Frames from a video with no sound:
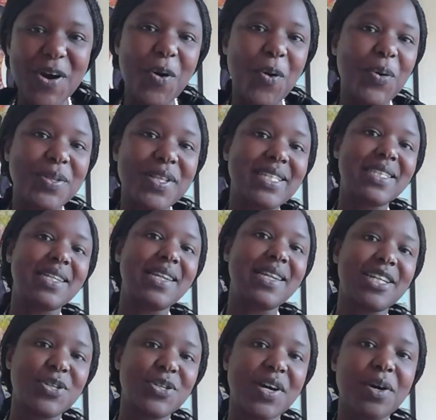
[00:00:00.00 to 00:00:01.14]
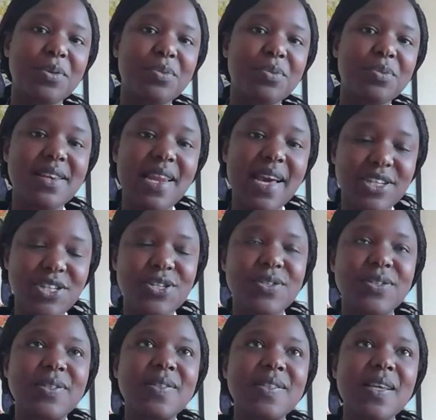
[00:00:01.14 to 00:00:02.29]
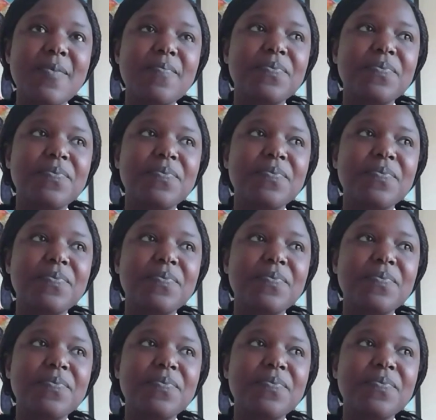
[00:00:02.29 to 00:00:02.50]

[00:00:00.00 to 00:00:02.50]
or the international health regulations.